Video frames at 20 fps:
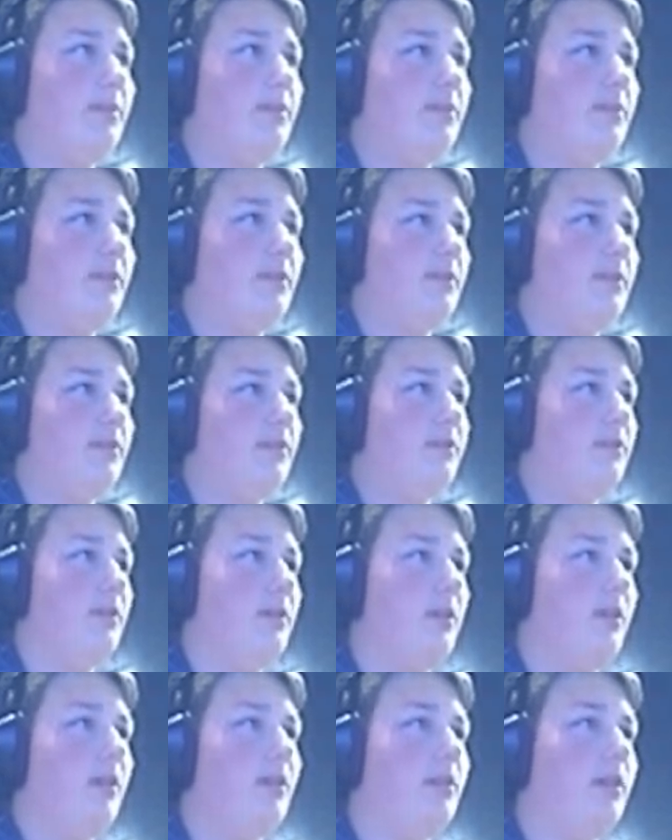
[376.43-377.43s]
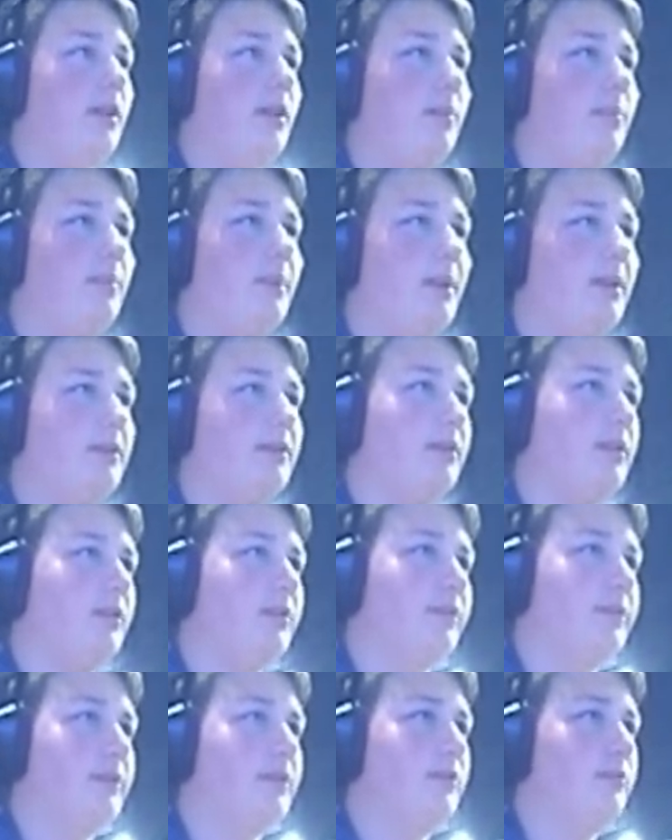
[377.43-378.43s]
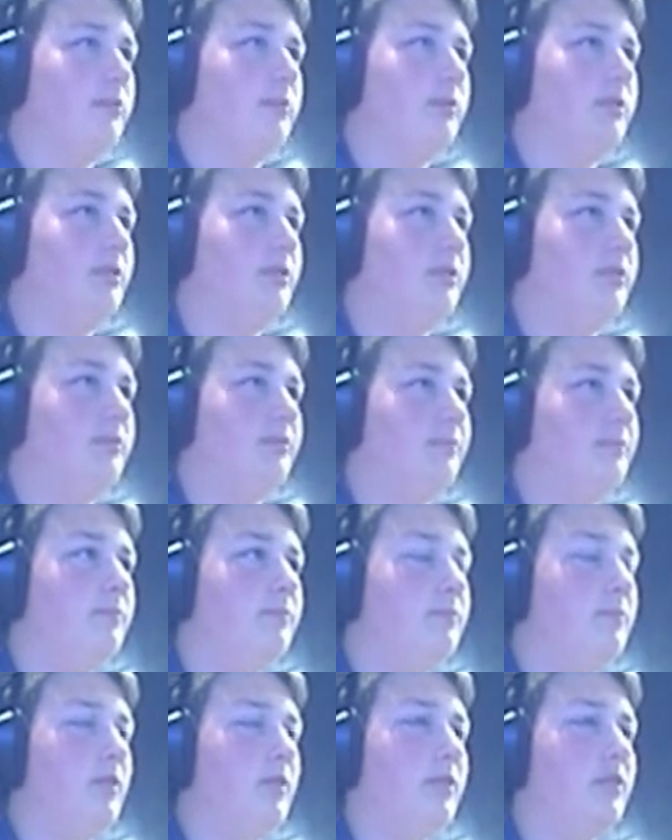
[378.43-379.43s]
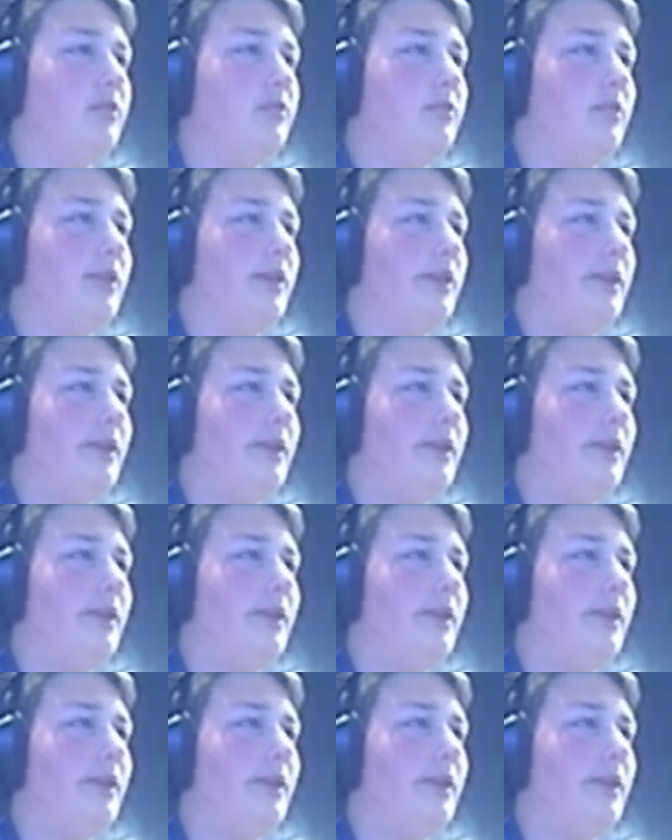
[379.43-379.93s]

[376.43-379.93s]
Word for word: There's uh, a lot of pigs though for some reason. Not sure why.